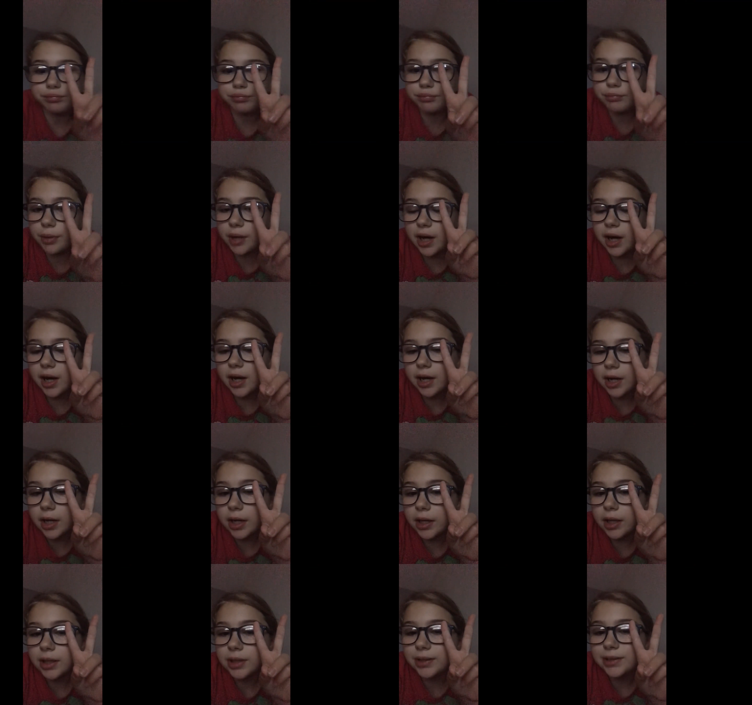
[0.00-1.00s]

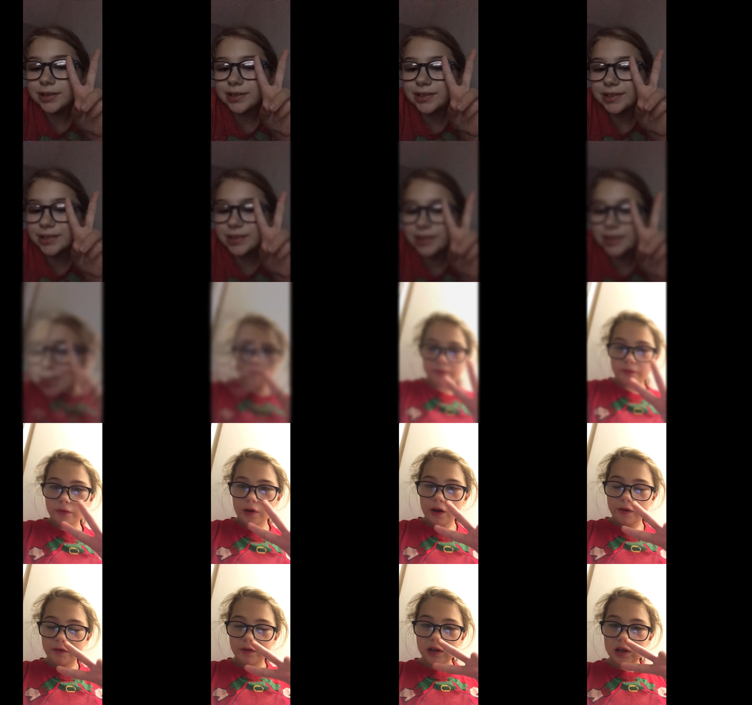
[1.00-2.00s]
Bye. In loving
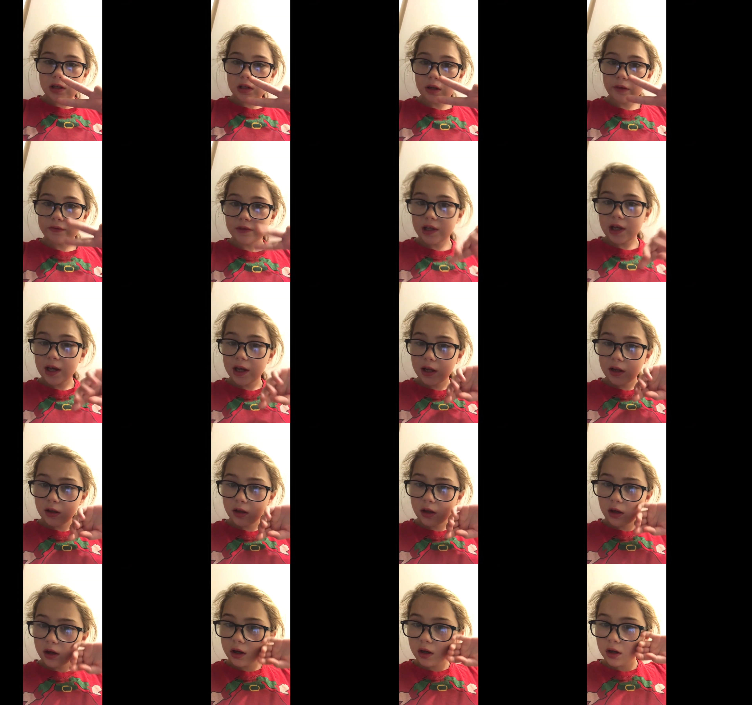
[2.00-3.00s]
memories of
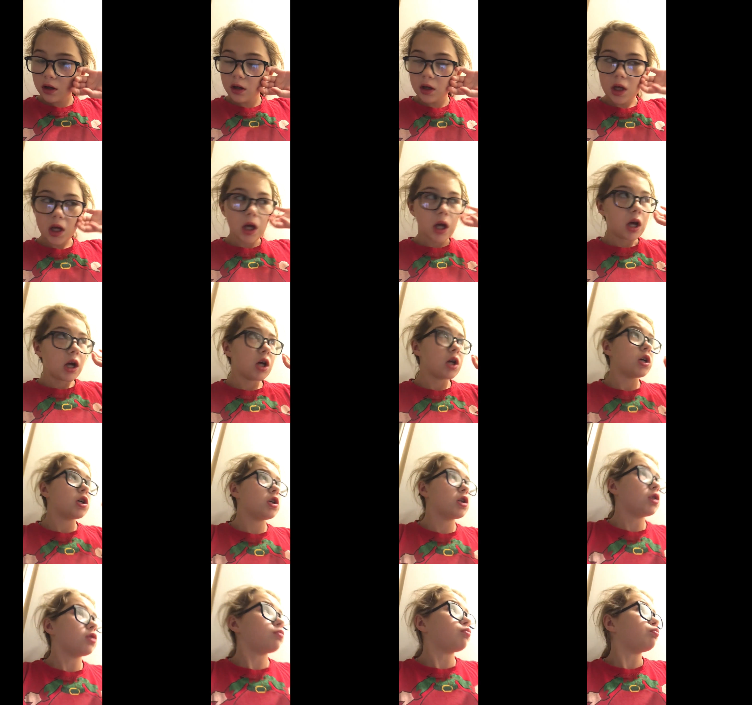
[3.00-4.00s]
Taylor,
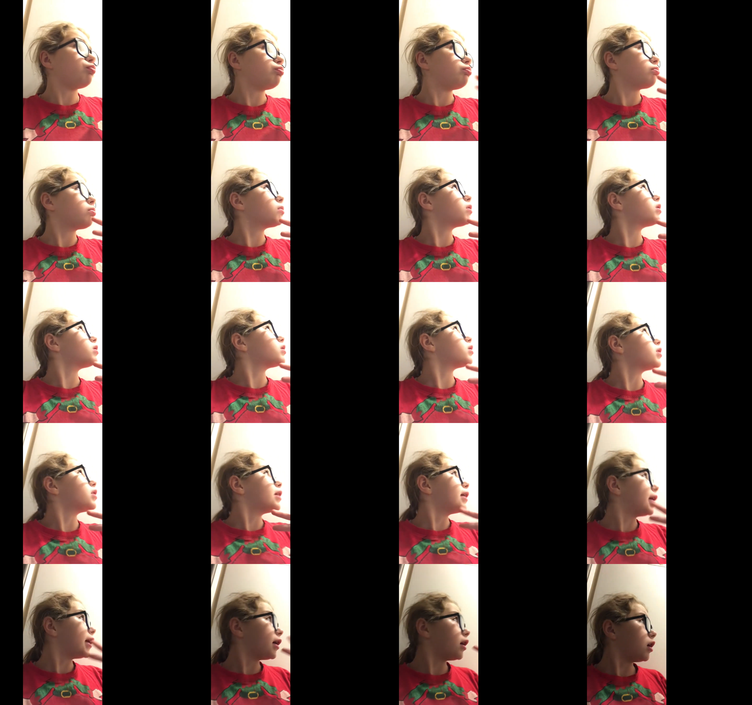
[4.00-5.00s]
um,
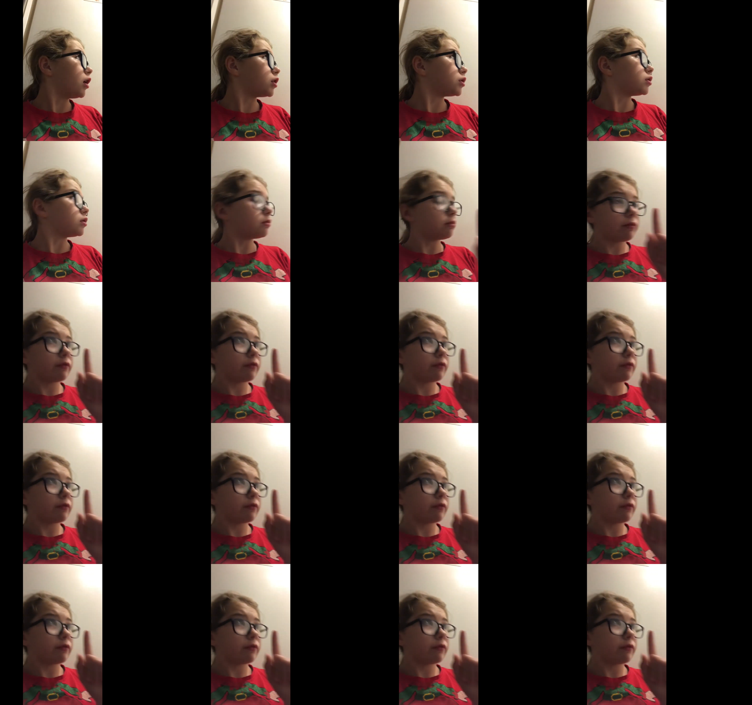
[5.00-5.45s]
here are some